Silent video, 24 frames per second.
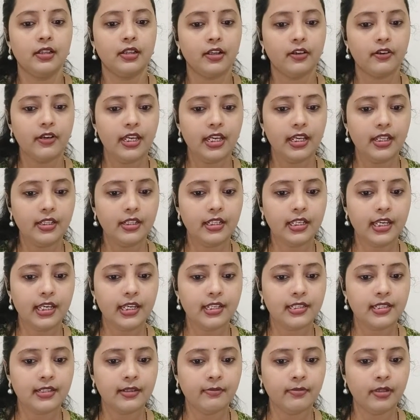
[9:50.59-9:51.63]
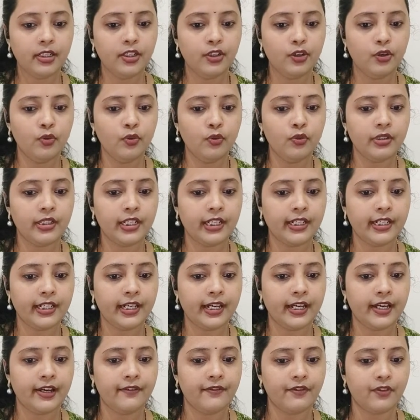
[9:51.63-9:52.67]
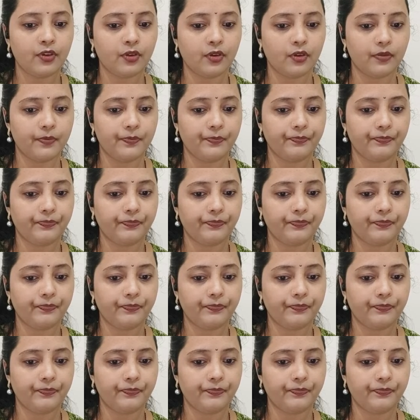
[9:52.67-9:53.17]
Now in case number 2 that I have drawn.